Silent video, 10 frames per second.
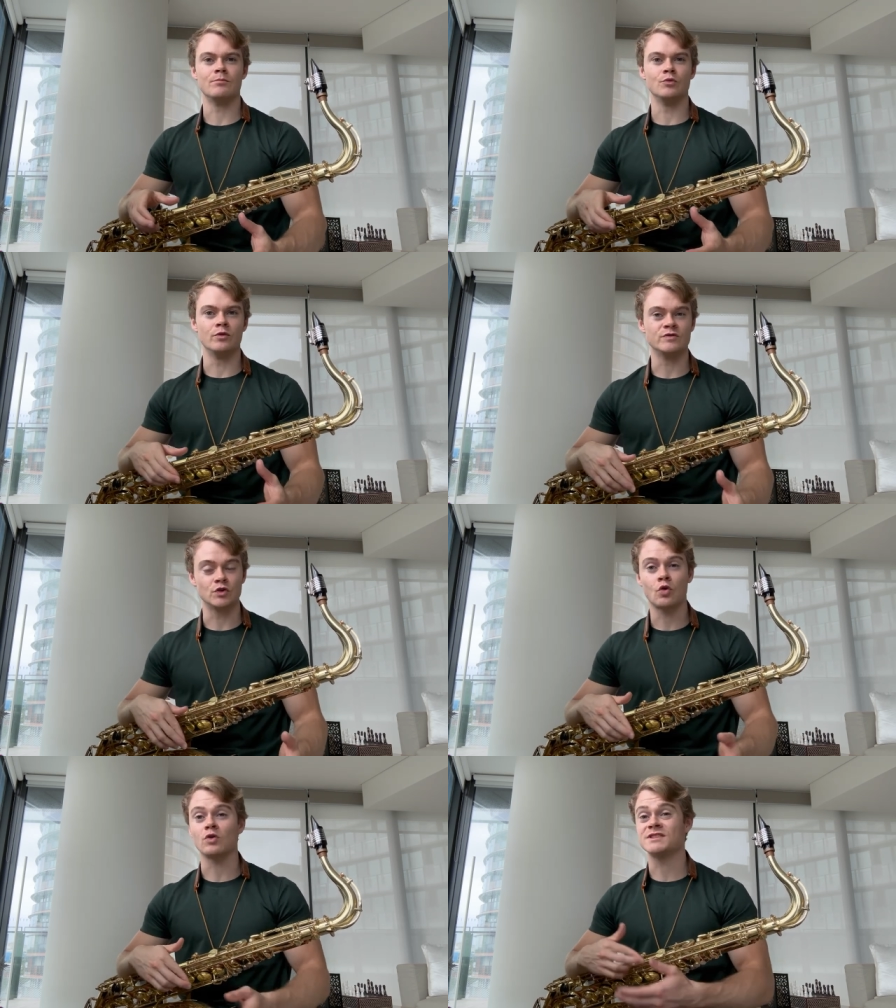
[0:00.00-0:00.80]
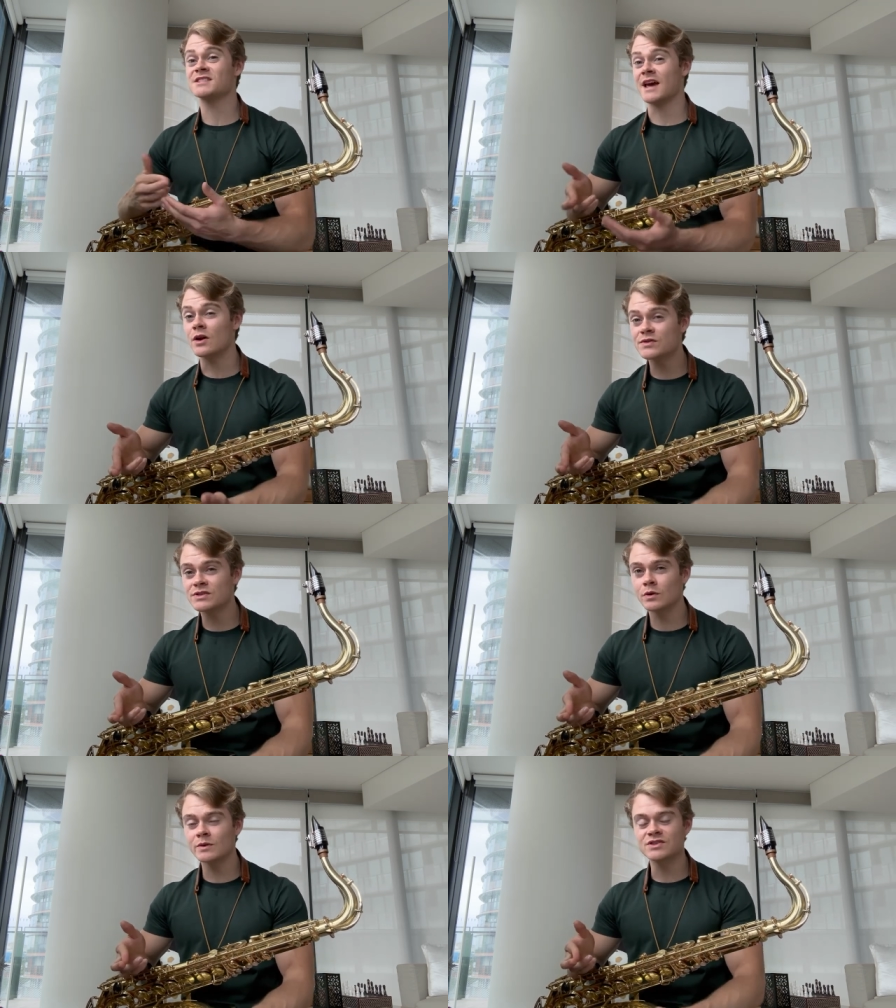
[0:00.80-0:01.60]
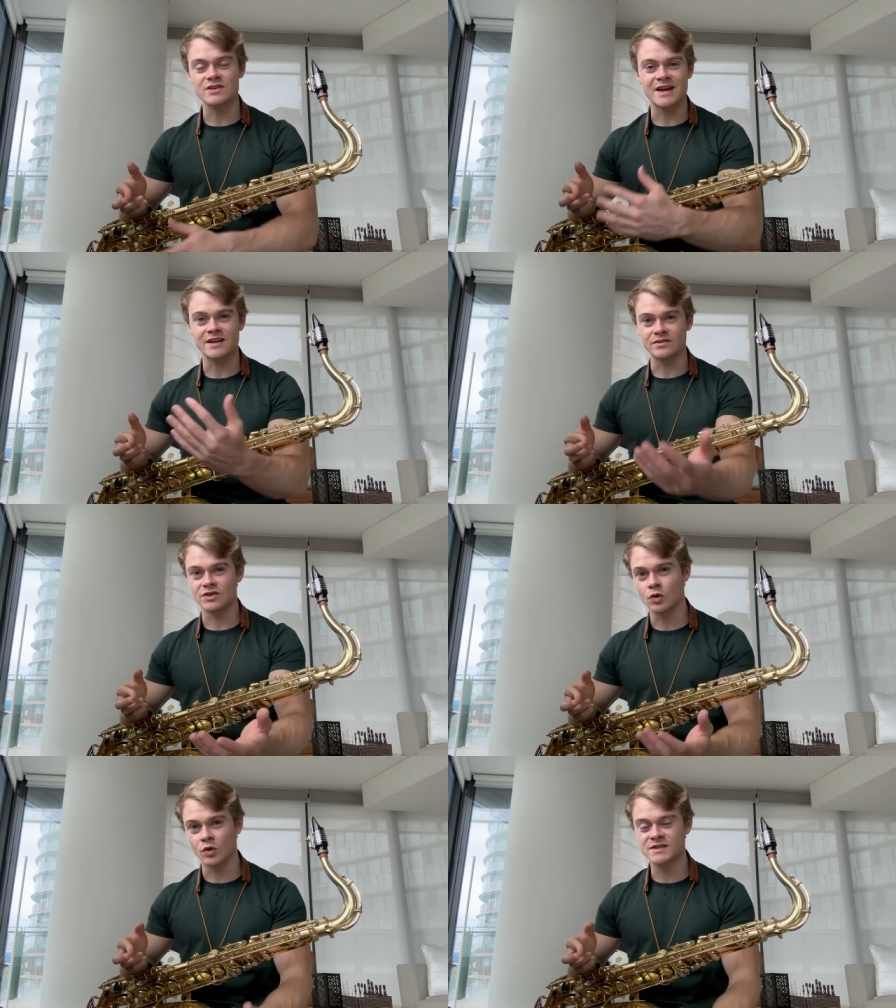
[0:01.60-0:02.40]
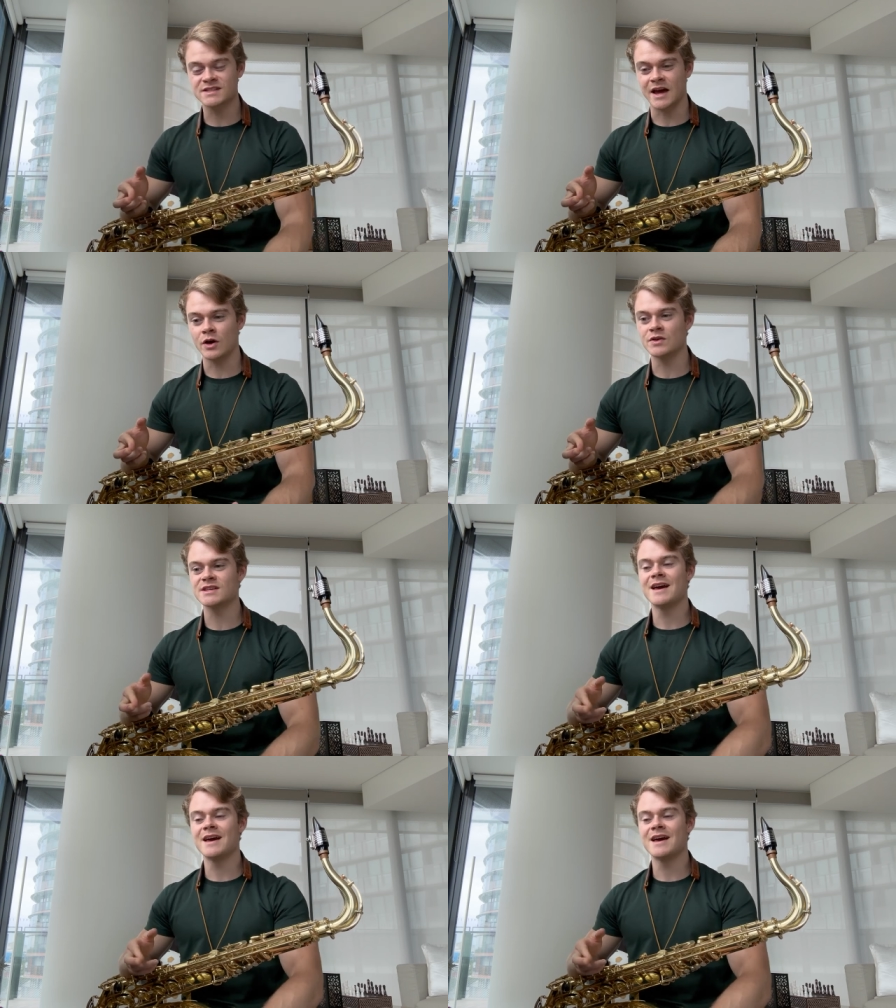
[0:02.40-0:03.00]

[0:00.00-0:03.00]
move to chord scale soloing, so taking the chord scales